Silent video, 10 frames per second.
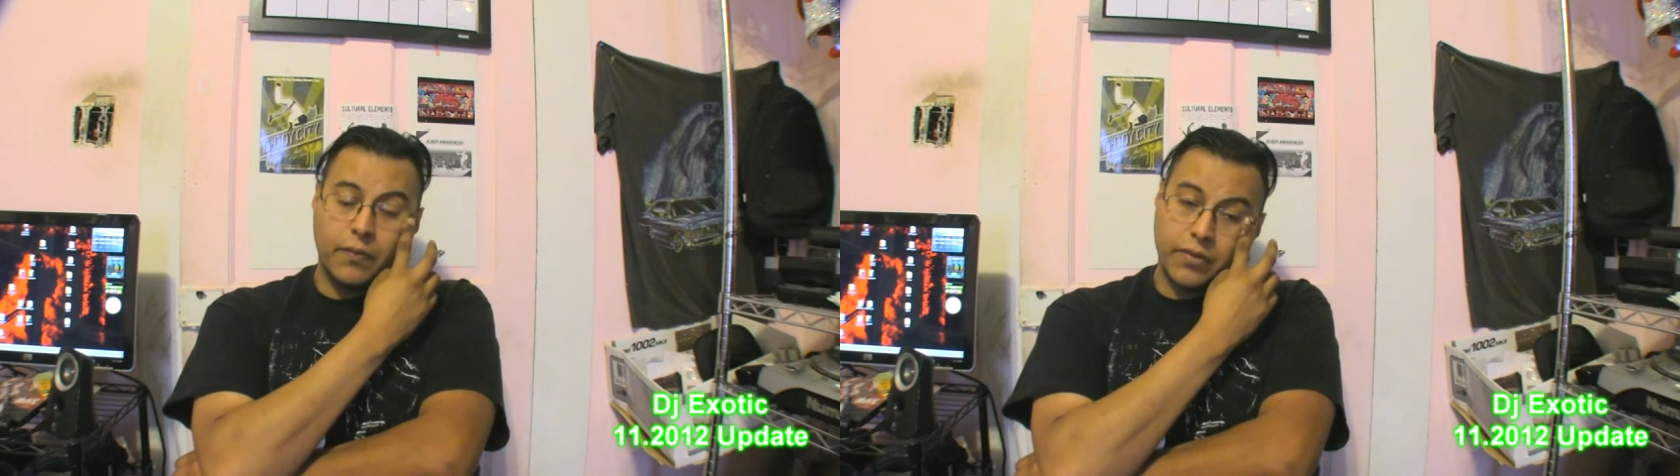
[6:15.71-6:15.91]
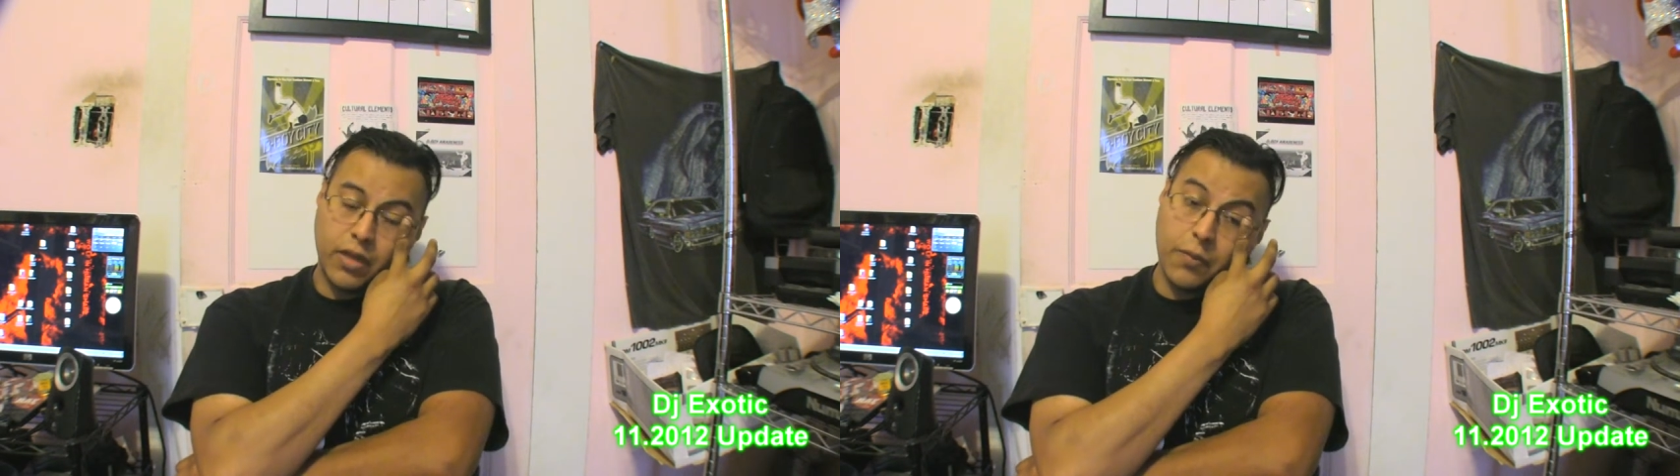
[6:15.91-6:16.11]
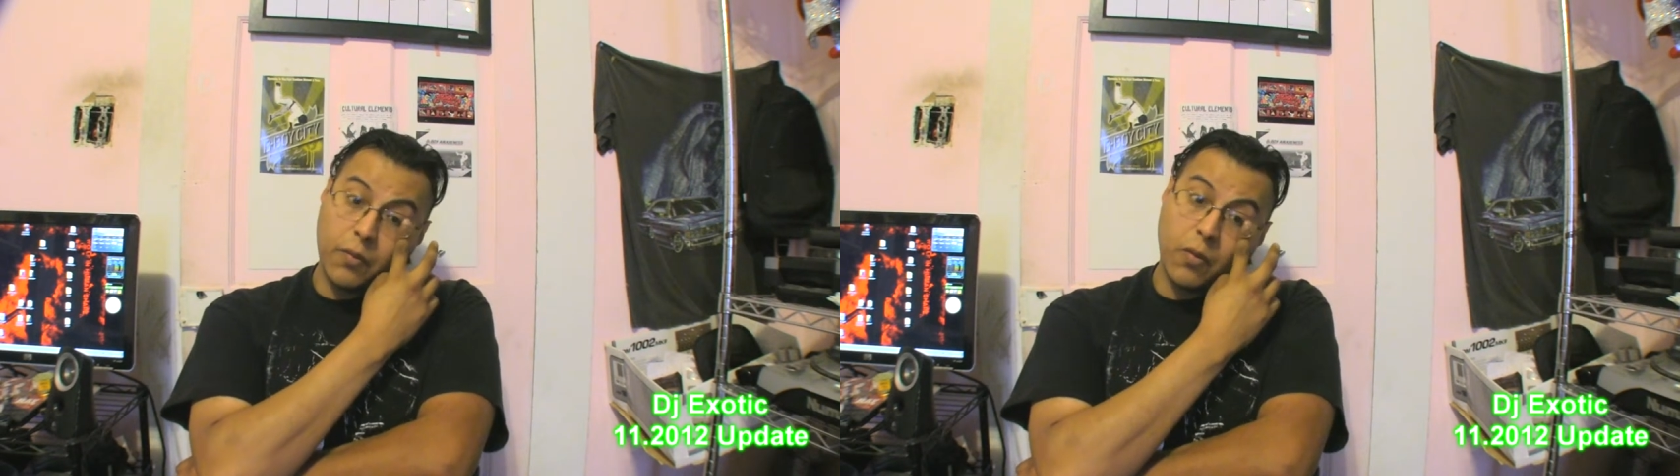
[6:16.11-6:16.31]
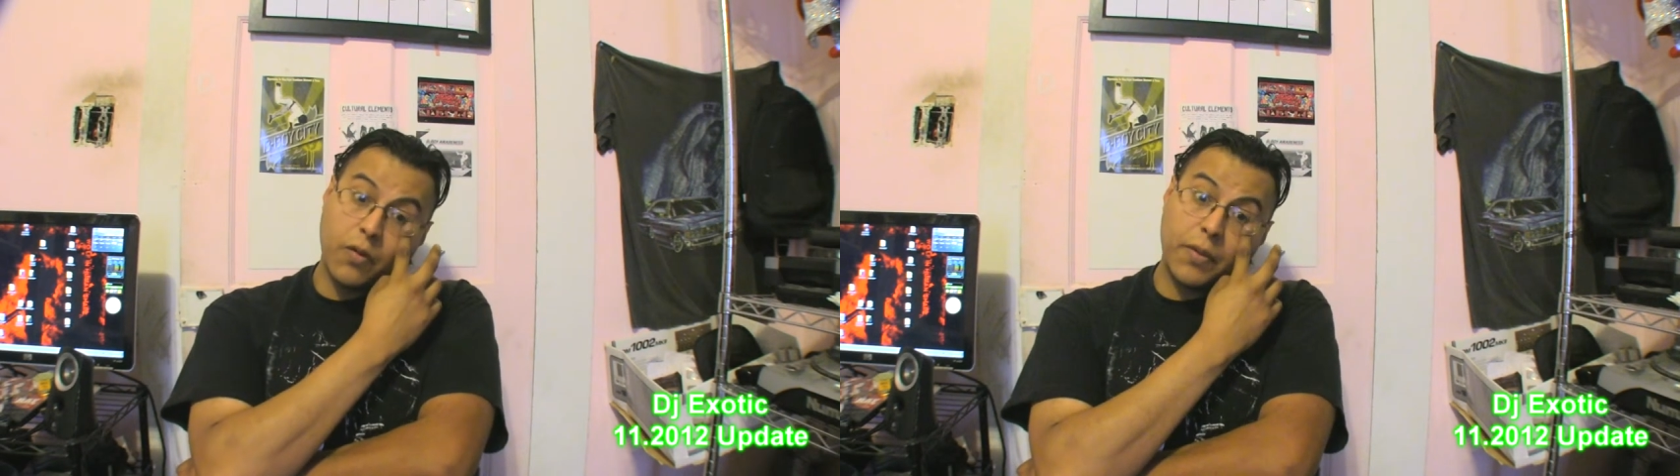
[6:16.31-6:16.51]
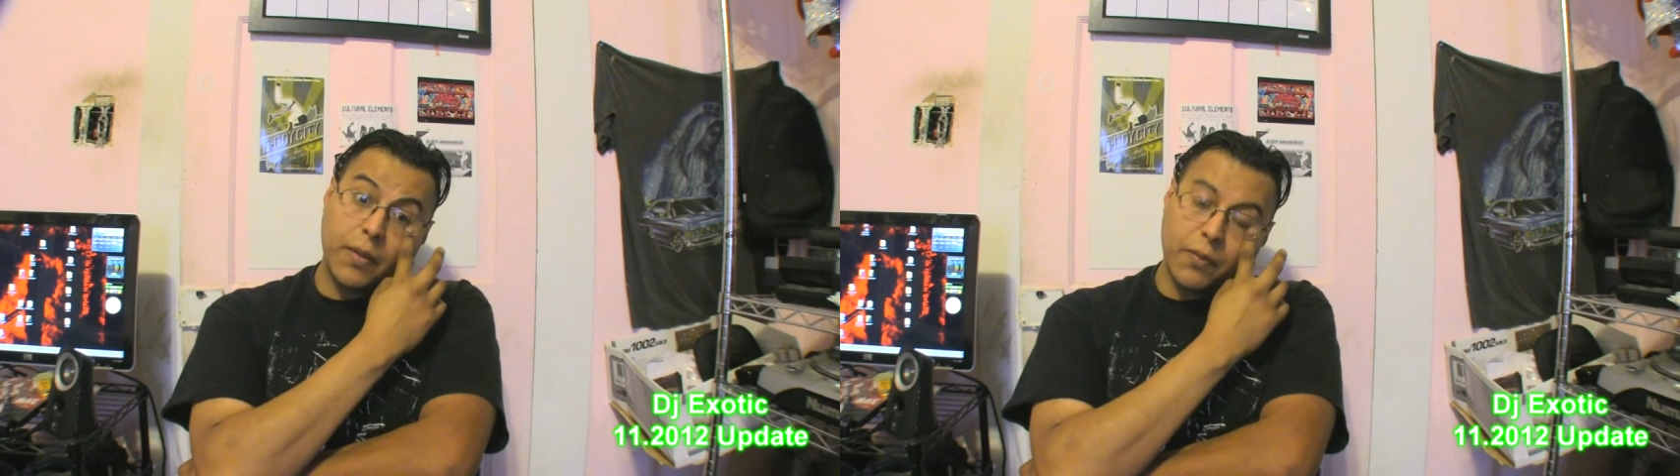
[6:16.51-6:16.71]
couple more
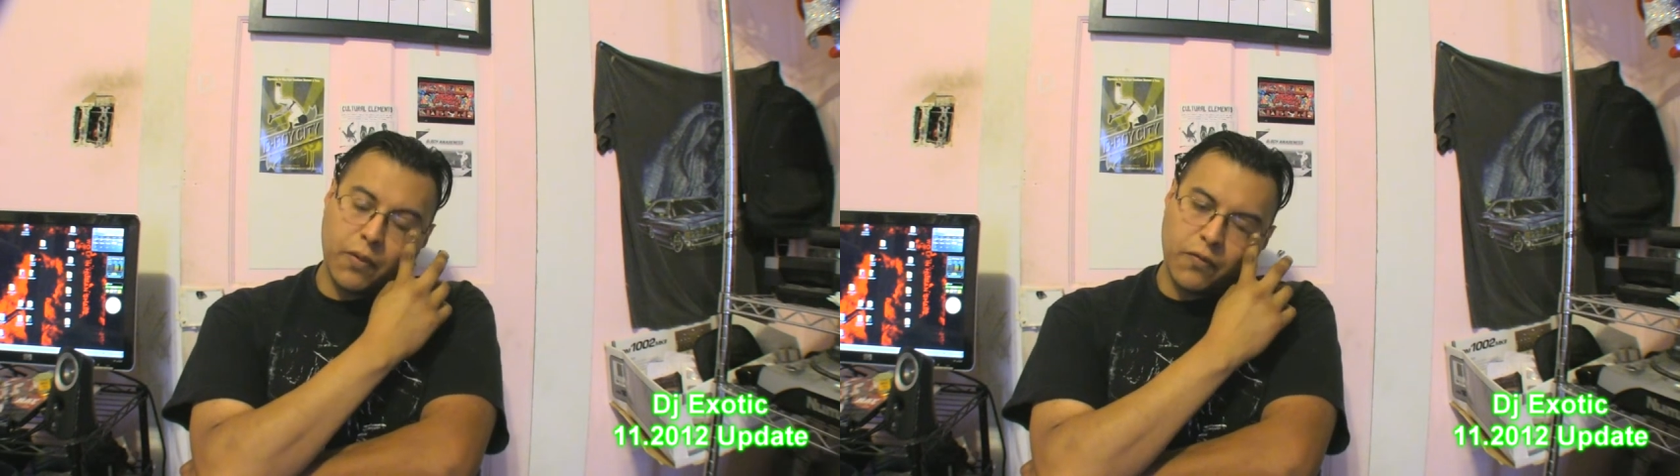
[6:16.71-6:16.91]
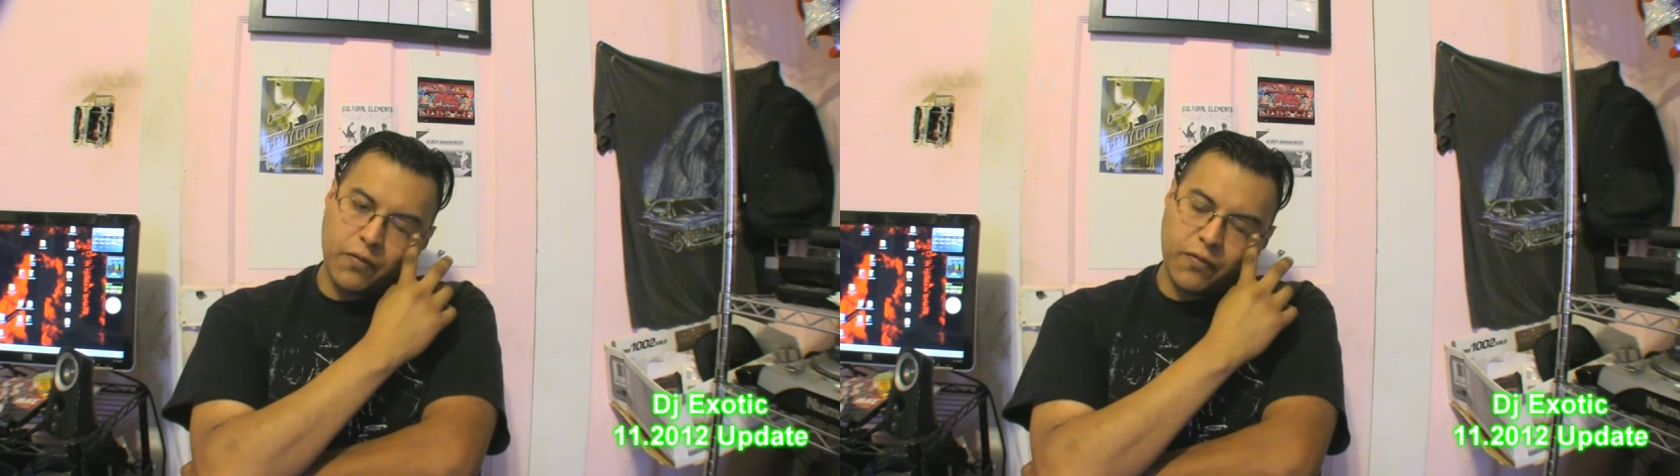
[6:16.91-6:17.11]
people from